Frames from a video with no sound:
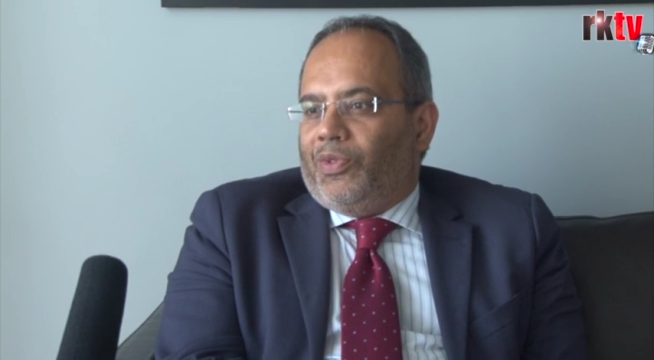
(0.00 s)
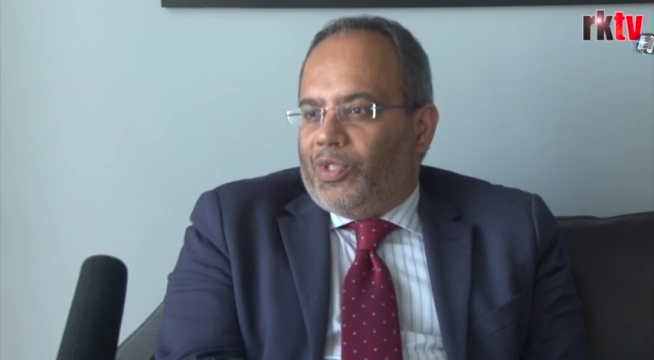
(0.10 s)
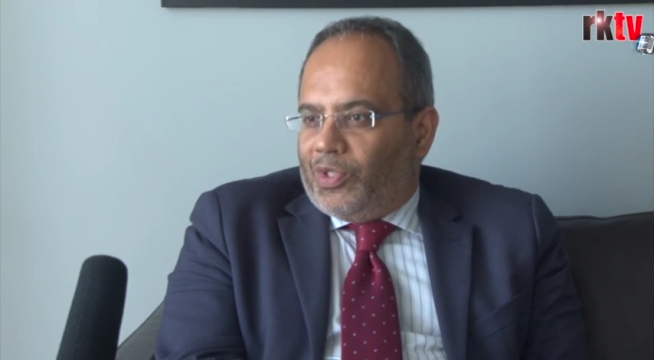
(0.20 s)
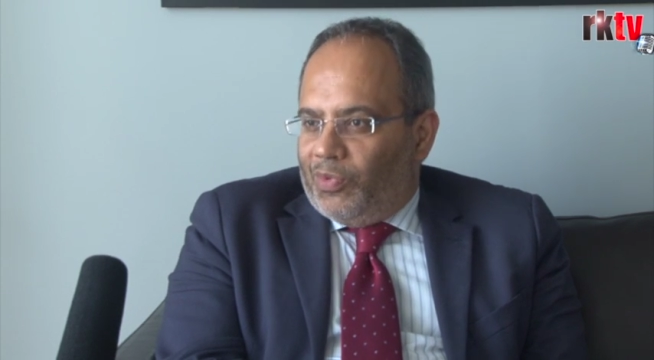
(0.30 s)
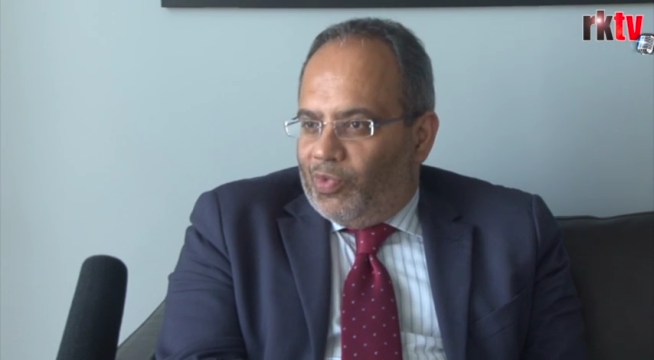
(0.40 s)

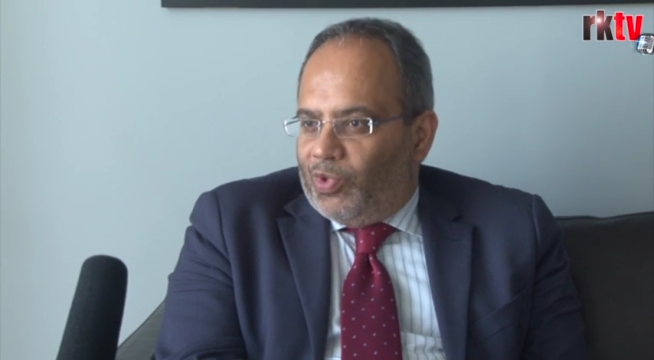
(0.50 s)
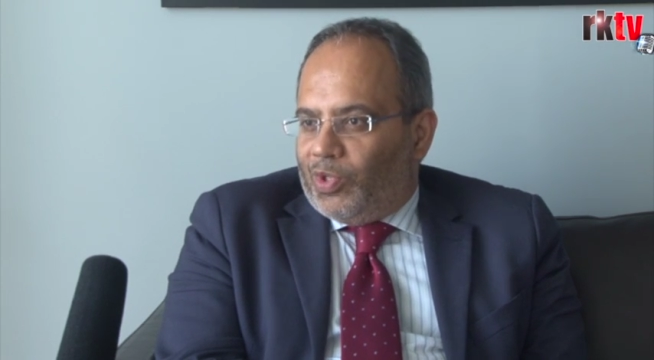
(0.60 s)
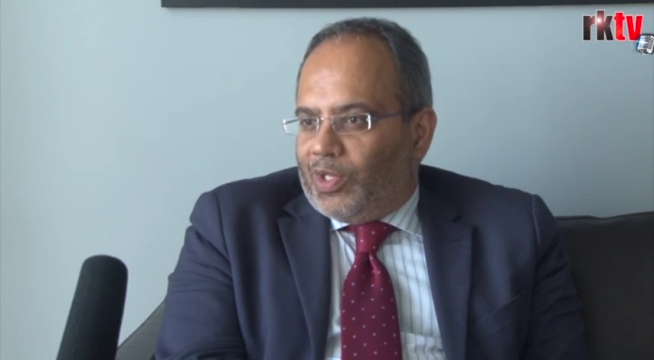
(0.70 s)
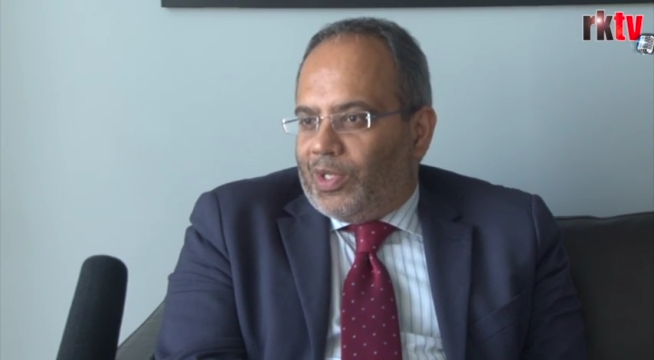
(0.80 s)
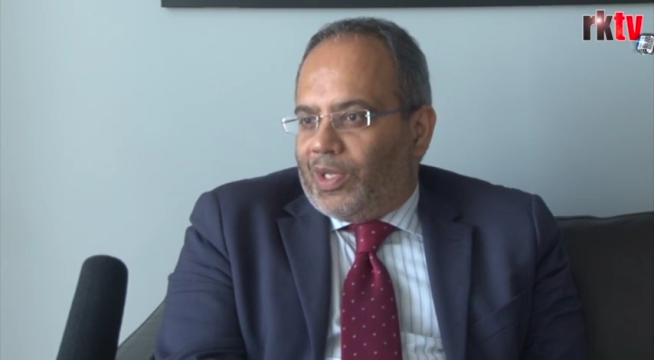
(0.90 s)

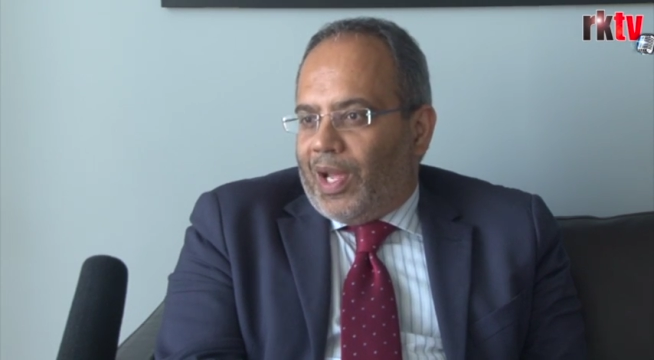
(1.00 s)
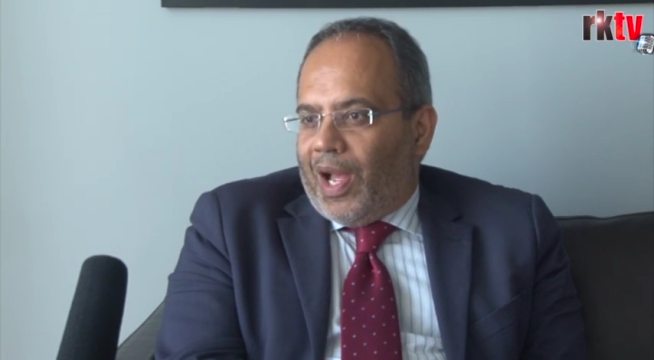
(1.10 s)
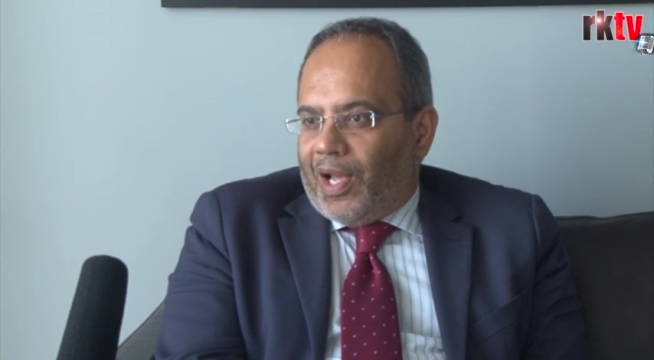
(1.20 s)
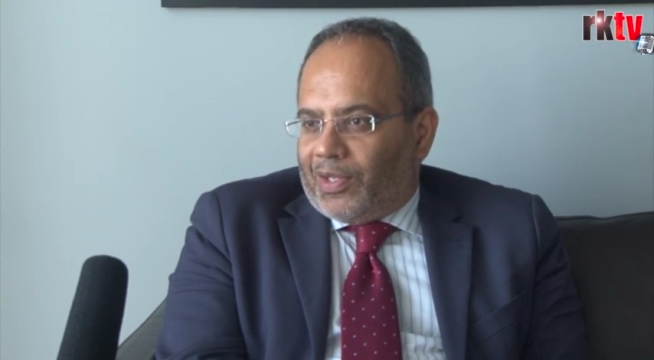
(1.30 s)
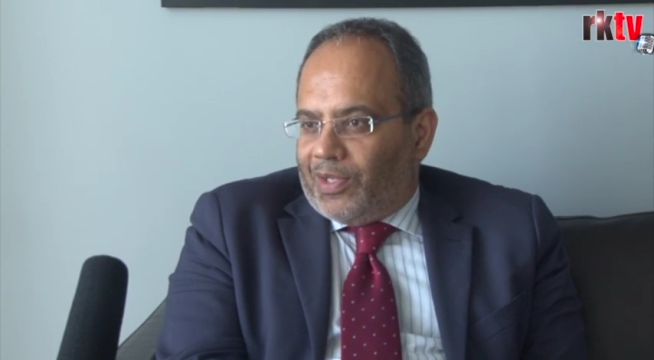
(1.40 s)
distribution,
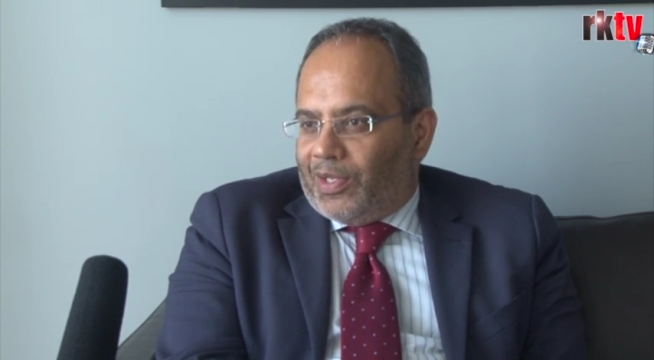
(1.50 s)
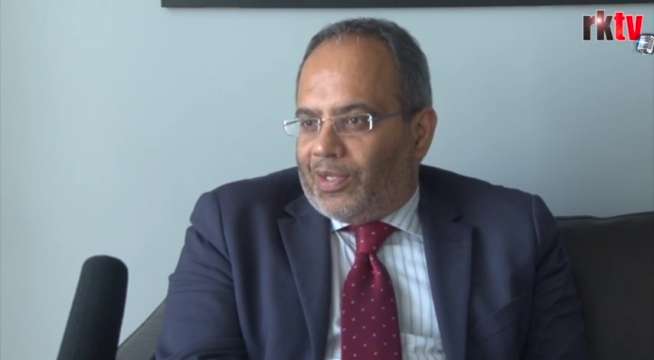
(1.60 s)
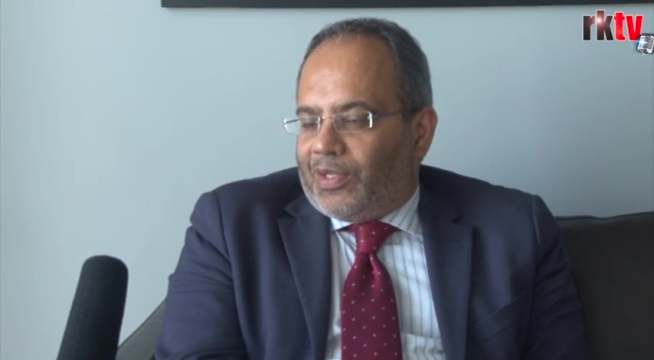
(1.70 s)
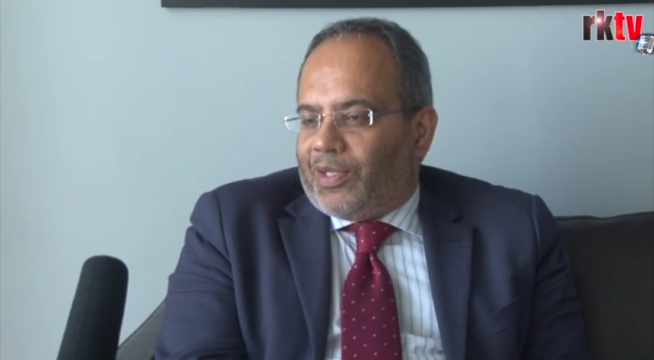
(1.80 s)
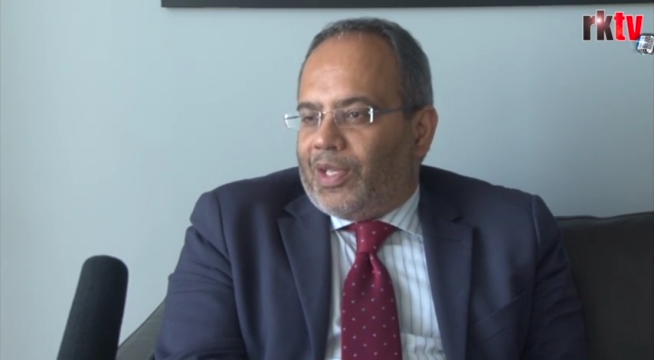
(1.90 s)

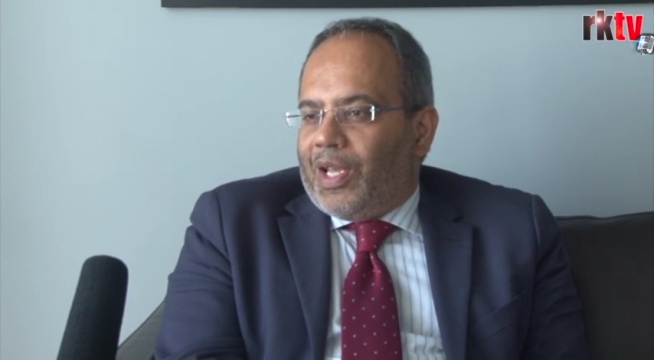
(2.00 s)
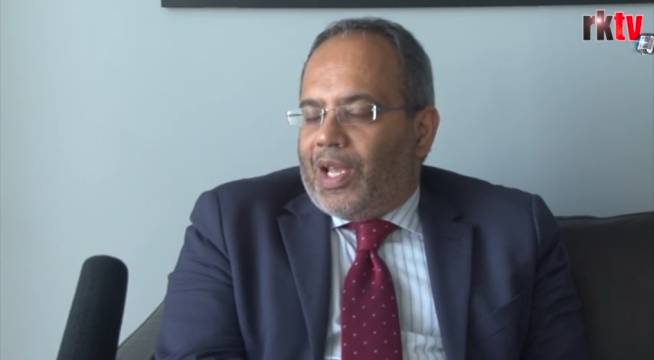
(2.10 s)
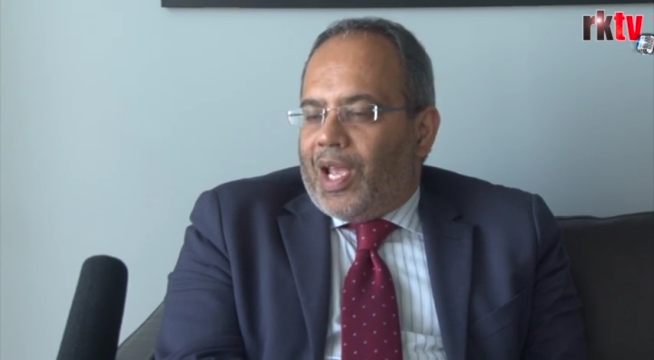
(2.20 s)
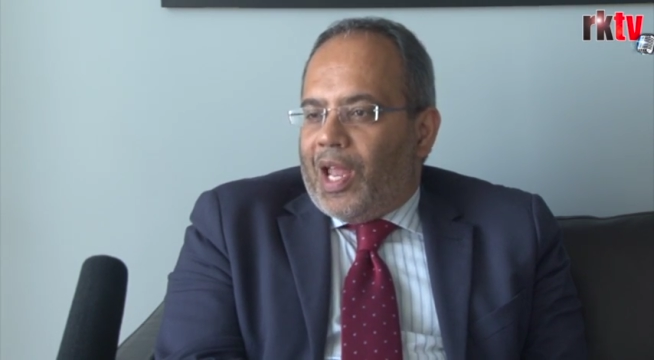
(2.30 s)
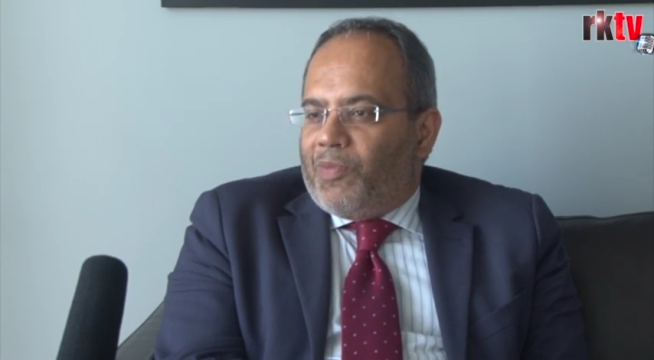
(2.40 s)
access,
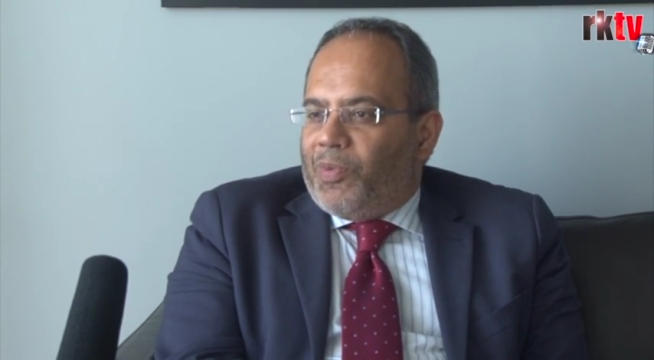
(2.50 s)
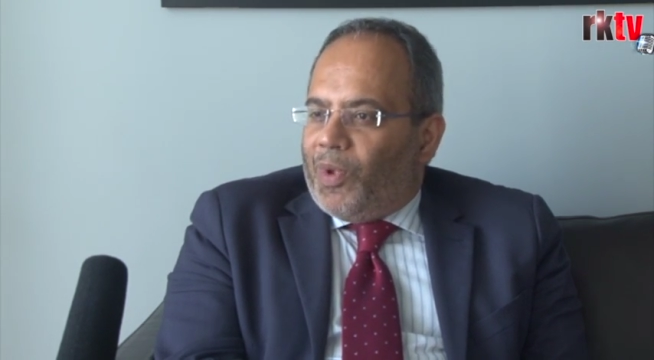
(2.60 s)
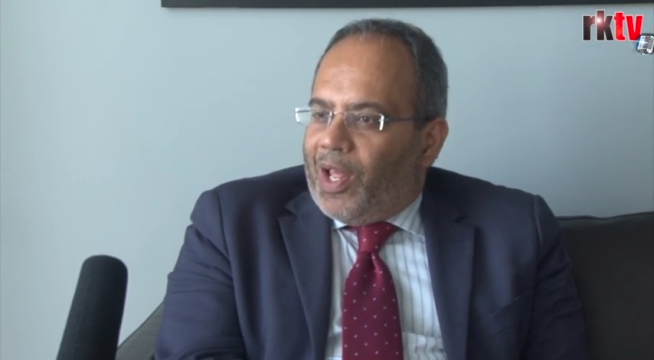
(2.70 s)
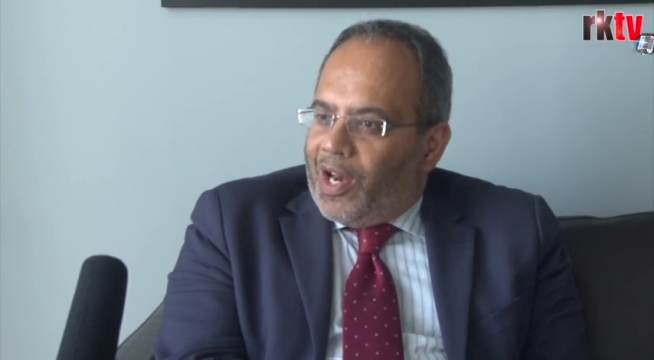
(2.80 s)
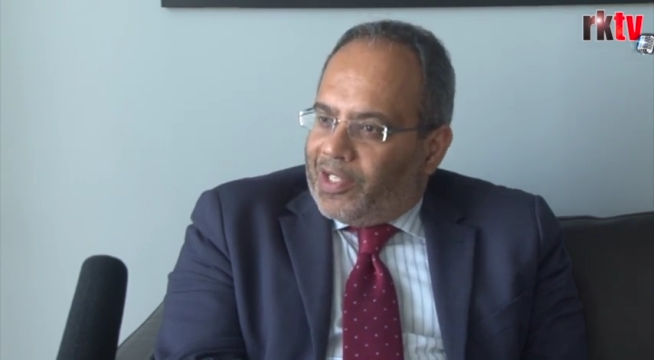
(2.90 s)
and
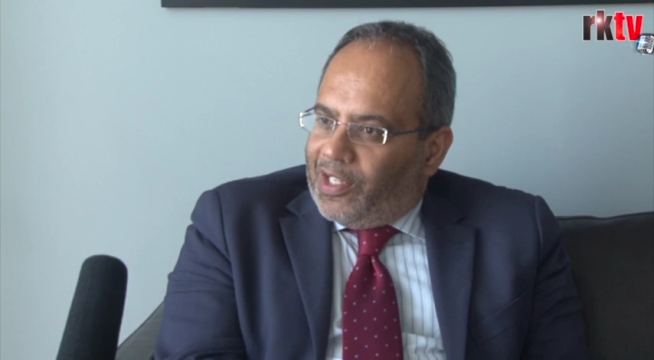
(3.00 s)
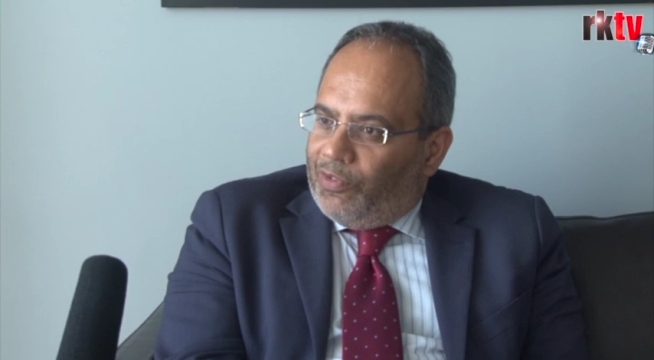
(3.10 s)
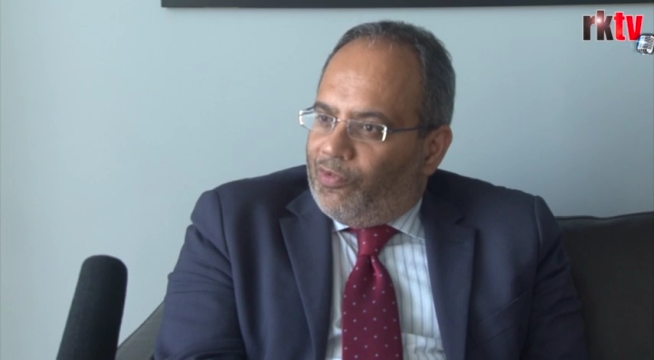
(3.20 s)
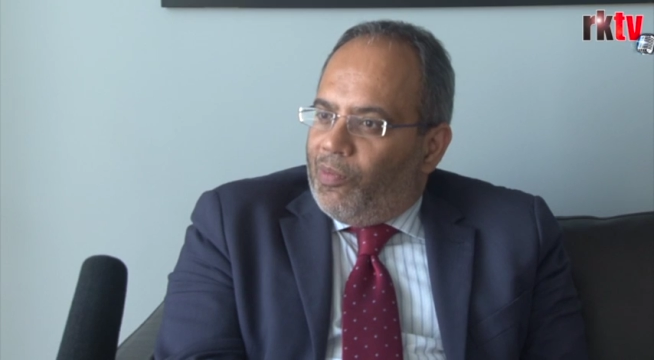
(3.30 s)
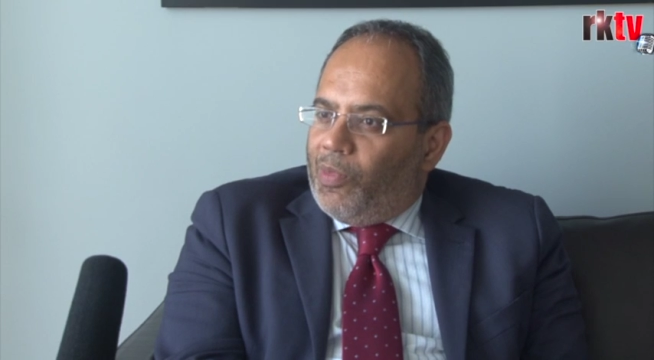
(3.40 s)
people are
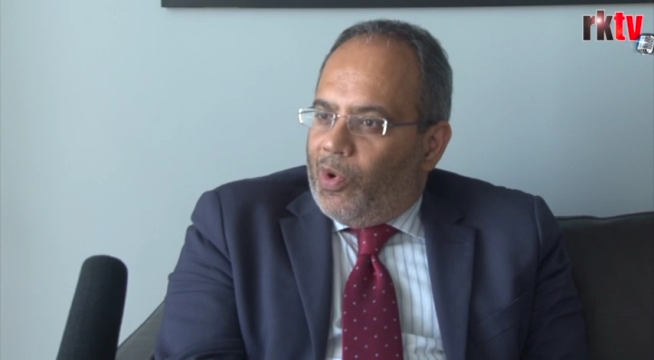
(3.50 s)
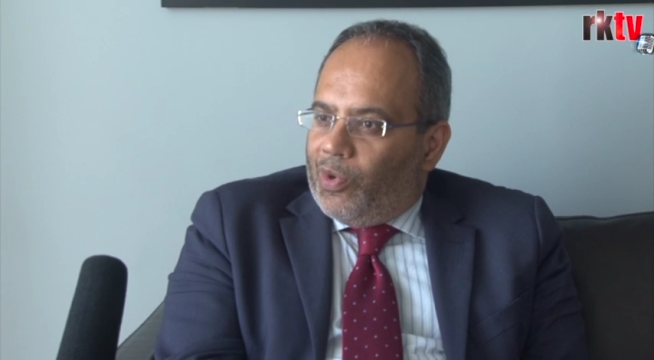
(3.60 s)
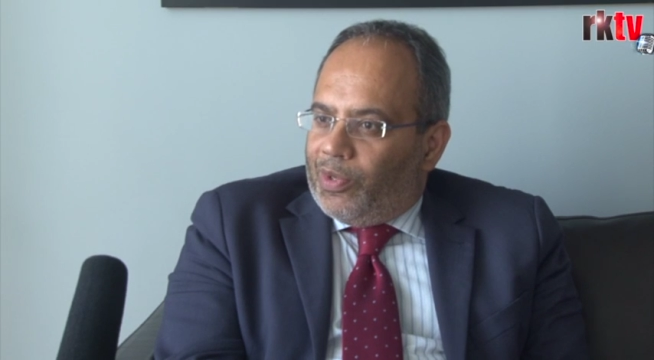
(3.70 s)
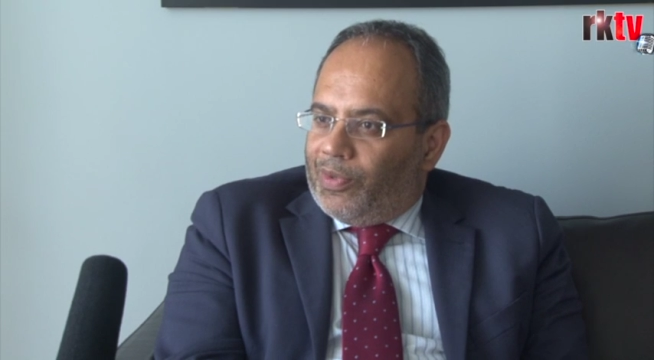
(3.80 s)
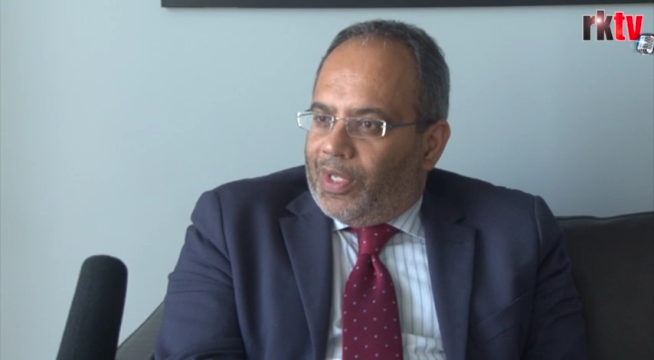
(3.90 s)
asking for more.